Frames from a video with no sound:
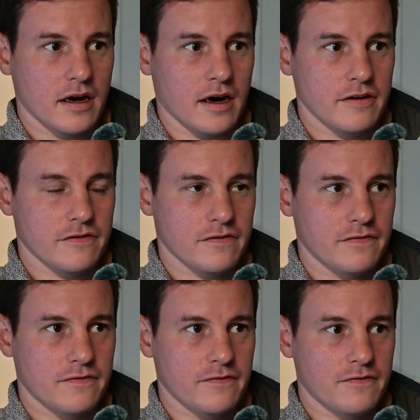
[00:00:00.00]
I
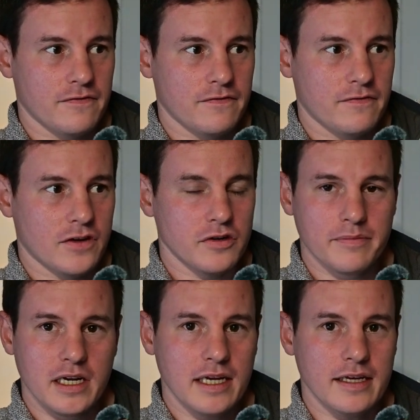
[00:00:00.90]
couldn't
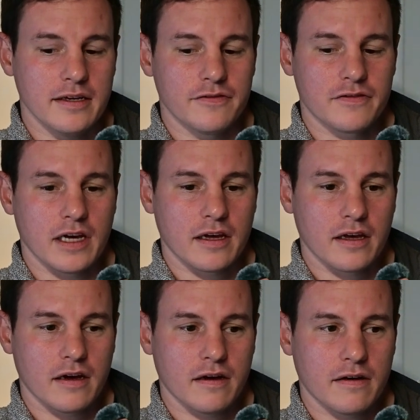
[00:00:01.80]
believe that
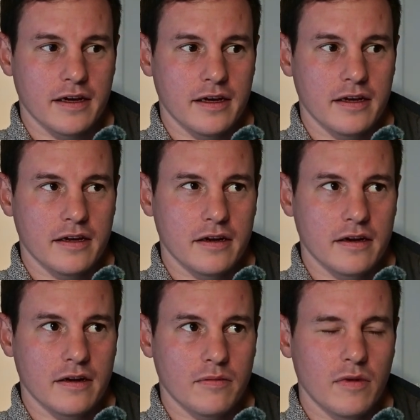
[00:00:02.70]

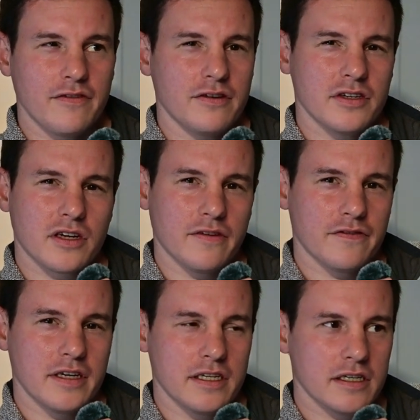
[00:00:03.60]
whether it's
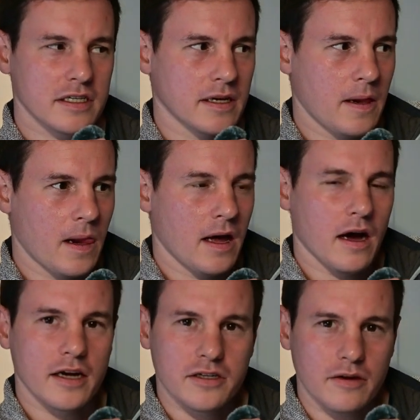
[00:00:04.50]
confidence,
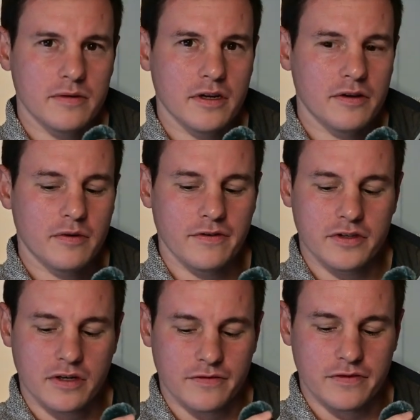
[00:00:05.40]
I don't know whether
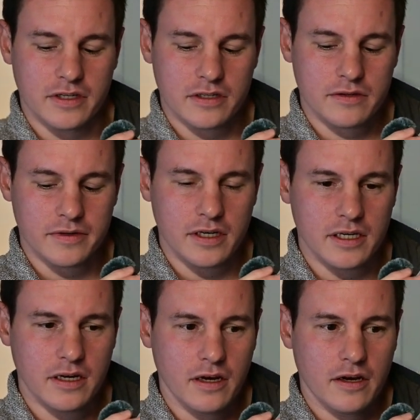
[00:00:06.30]
it's confidence
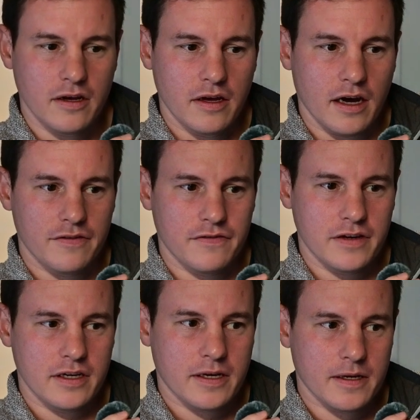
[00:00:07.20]
really. I
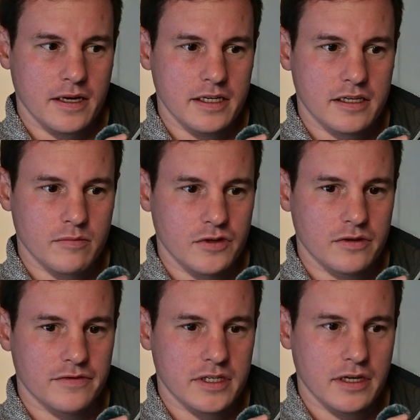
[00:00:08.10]
think it's some
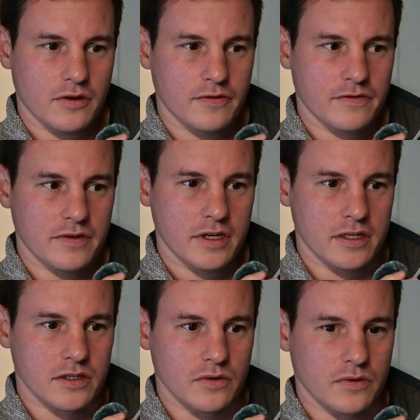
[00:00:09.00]
sort of
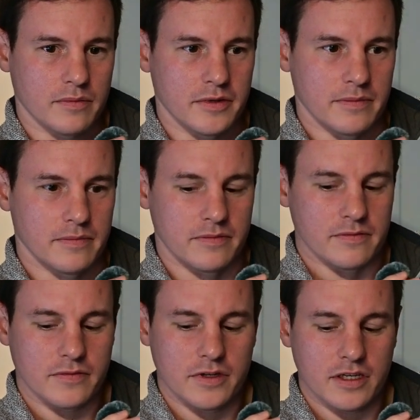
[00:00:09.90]

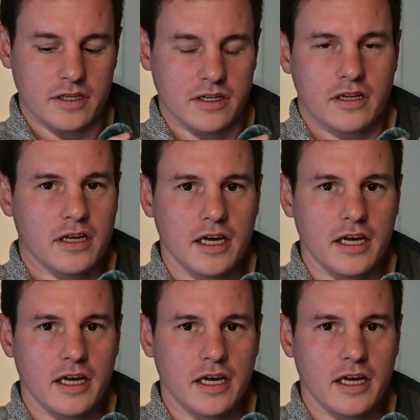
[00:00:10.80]
self-absorption.